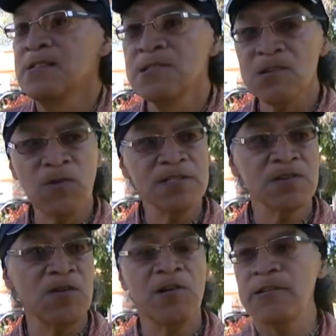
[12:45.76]
look what's
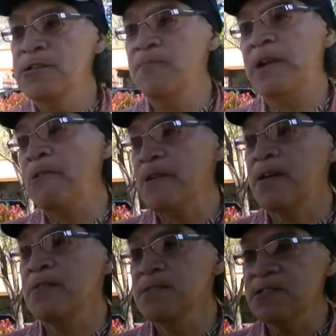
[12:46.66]
going on in
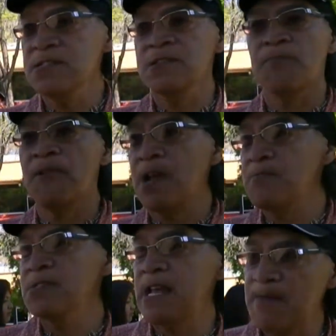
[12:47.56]
America. This is a
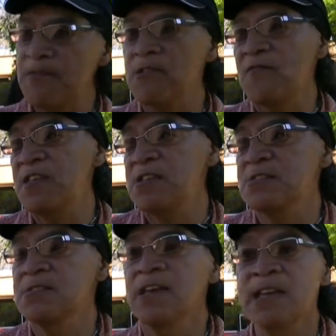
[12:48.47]
prime example of this.